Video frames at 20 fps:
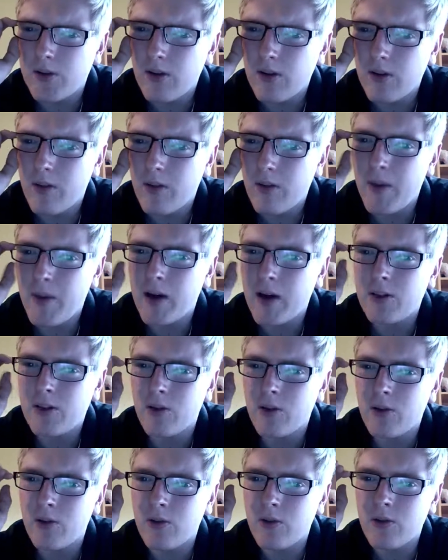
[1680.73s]
the person
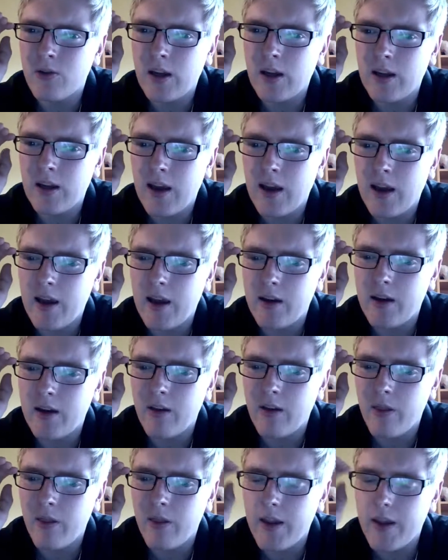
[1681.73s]
who's trying to get in,
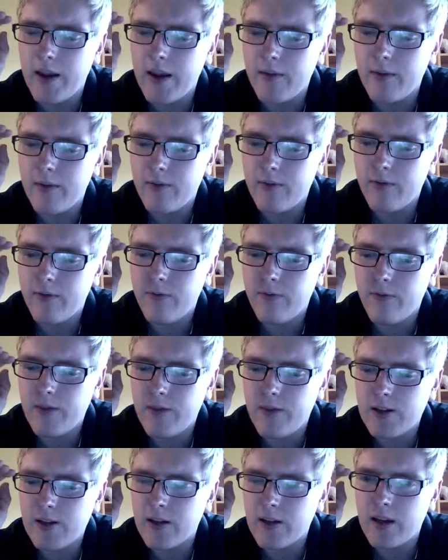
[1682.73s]
they
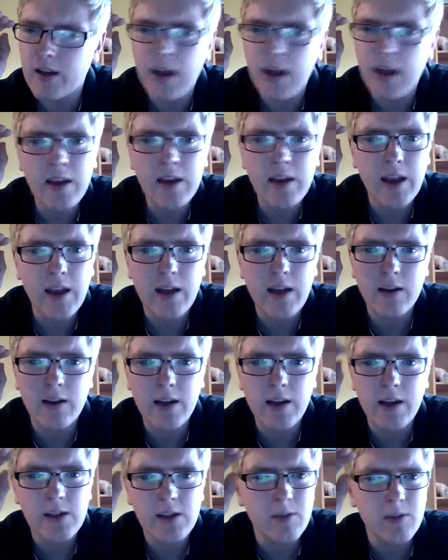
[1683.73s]
physically can't get in
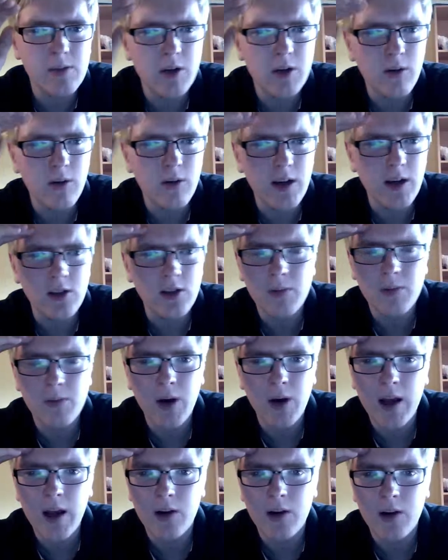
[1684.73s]
unless it's been arranged
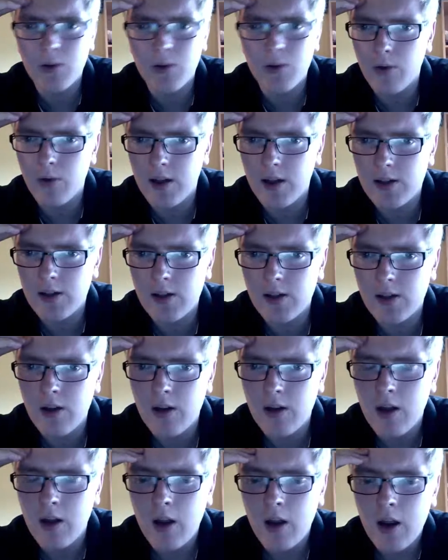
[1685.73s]
prior to this.
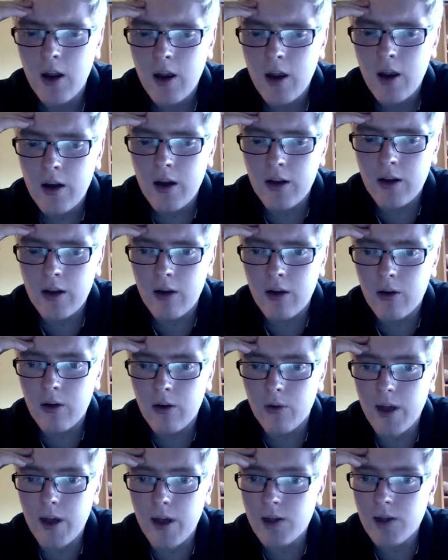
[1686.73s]
Now,
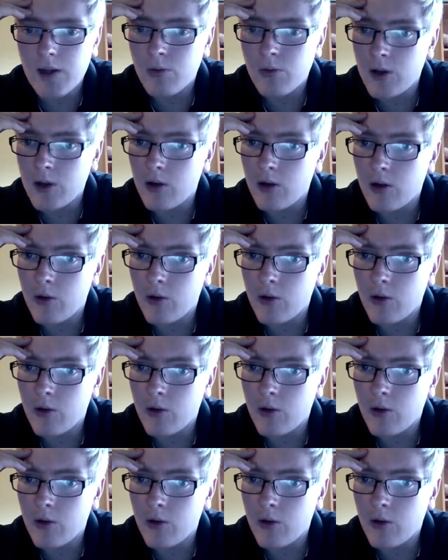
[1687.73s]
that's really good.